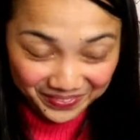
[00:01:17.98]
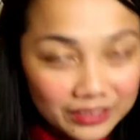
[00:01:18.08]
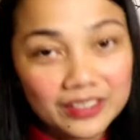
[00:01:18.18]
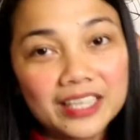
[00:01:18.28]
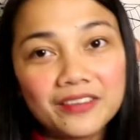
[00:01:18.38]

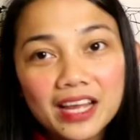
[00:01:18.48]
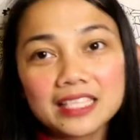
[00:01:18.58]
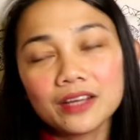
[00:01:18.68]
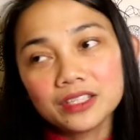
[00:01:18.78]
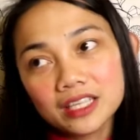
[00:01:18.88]
So anyway, as
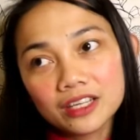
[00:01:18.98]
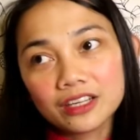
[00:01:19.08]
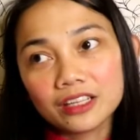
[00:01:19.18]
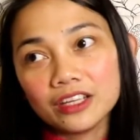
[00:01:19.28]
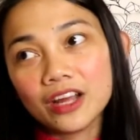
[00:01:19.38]
I was saying
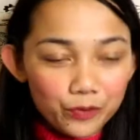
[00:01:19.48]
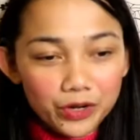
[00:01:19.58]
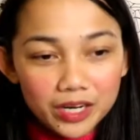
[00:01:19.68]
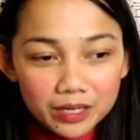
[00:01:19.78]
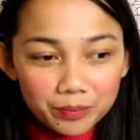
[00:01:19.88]
earlier, I
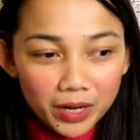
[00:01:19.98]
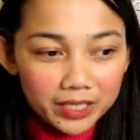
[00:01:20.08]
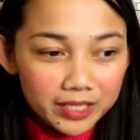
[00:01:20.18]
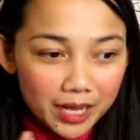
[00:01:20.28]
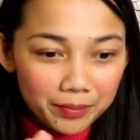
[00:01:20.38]
work
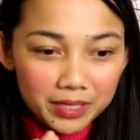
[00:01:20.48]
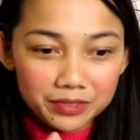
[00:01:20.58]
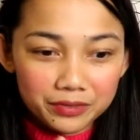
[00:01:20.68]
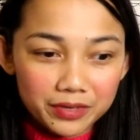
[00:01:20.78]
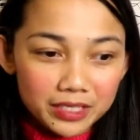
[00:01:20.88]
part-time as
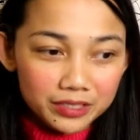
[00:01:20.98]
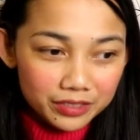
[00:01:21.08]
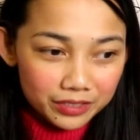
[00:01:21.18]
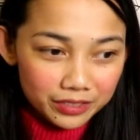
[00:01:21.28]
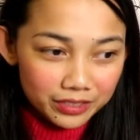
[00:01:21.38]
a
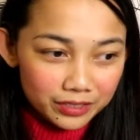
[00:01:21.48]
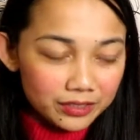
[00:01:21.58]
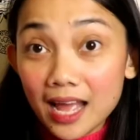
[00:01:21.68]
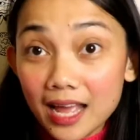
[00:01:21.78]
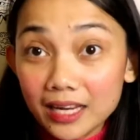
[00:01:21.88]
registered nurse
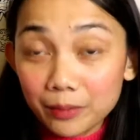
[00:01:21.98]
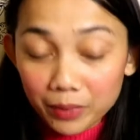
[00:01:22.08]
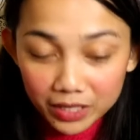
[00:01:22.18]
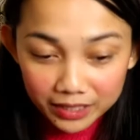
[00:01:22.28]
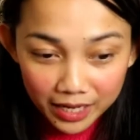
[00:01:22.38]
and a
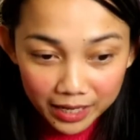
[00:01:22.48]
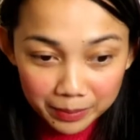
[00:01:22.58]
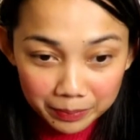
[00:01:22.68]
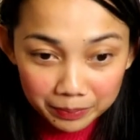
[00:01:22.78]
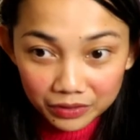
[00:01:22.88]

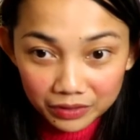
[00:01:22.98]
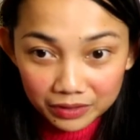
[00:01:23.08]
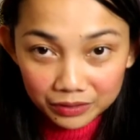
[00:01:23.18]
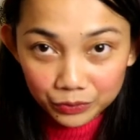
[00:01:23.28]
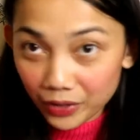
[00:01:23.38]
part-time
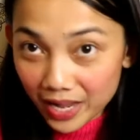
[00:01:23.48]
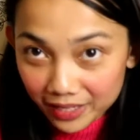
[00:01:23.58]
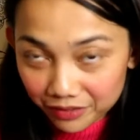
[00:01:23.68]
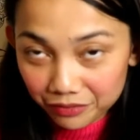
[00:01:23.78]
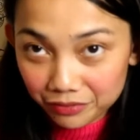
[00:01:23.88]

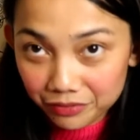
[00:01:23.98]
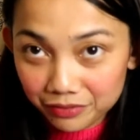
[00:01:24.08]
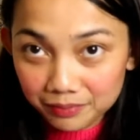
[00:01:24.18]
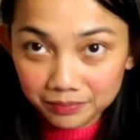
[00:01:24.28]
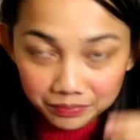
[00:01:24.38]
creative.
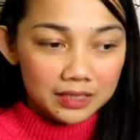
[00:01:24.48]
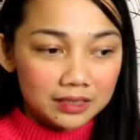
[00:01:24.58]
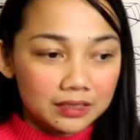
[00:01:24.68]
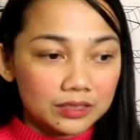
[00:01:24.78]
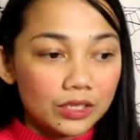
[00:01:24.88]

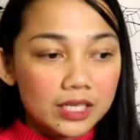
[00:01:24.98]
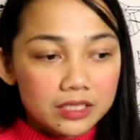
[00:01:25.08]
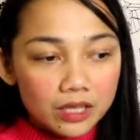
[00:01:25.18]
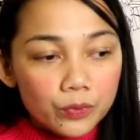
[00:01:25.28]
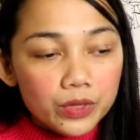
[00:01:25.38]
So let's
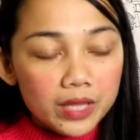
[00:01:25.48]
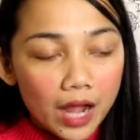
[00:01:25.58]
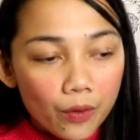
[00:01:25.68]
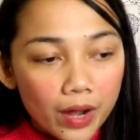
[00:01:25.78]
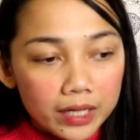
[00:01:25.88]
start with
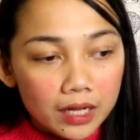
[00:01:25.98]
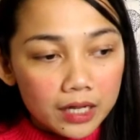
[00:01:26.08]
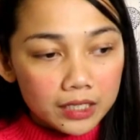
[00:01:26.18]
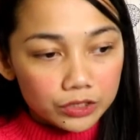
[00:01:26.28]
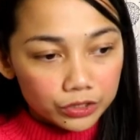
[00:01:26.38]
how I got
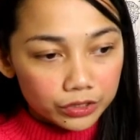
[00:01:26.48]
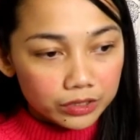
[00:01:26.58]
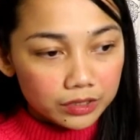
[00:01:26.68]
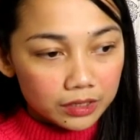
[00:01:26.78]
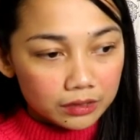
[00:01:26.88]
into
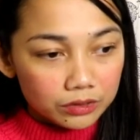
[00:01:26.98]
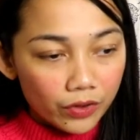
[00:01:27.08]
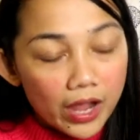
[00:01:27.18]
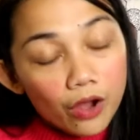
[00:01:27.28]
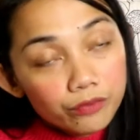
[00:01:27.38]
nursing. So
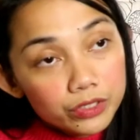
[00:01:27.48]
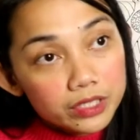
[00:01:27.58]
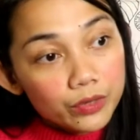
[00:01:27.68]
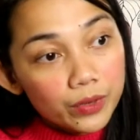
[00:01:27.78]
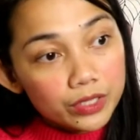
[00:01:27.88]
I
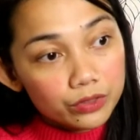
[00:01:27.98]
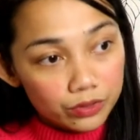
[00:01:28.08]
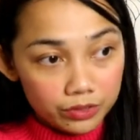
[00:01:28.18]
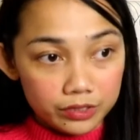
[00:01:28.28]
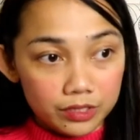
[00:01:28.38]
obviously went to
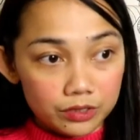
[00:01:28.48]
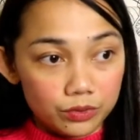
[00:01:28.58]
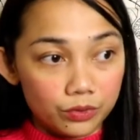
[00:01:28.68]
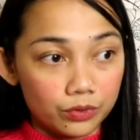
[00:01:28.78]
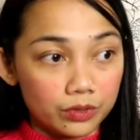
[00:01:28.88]
nursing
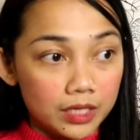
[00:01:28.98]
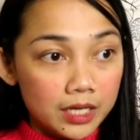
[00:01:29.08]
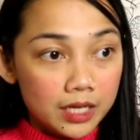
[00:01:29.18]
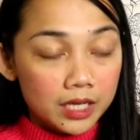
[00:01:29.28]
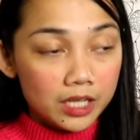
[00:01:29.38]
school
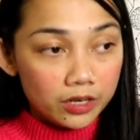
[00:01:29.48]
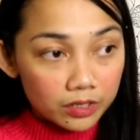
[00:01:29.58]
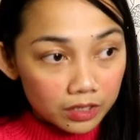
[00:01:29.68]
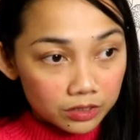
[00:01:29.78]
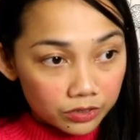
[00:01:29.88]
here in
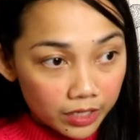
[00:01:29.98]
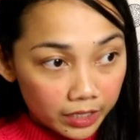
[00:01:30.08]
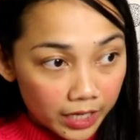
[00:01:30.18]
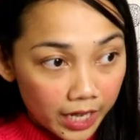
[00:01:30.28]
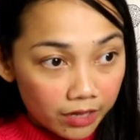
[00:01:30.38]
Australia and